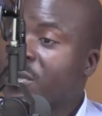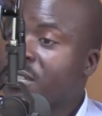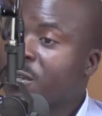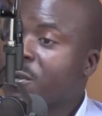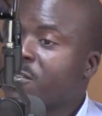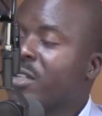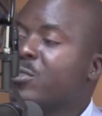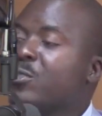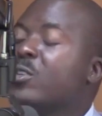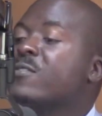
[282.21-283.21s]
but do not
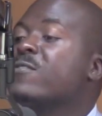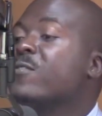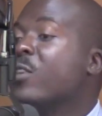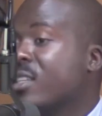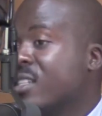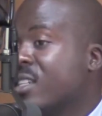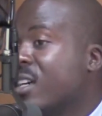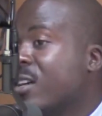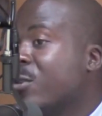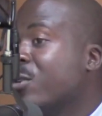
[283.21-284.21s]
focus now on the
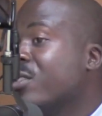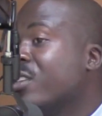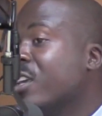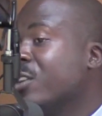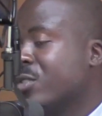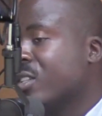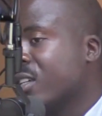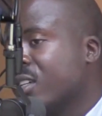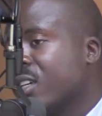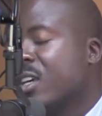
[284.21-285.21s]
end user.
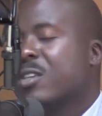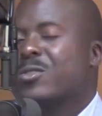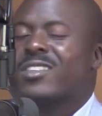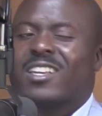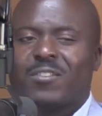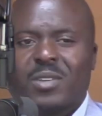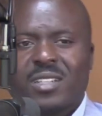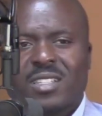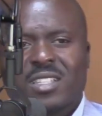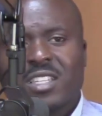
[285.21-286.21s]
So the government is
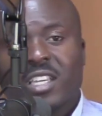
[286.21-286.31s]
yet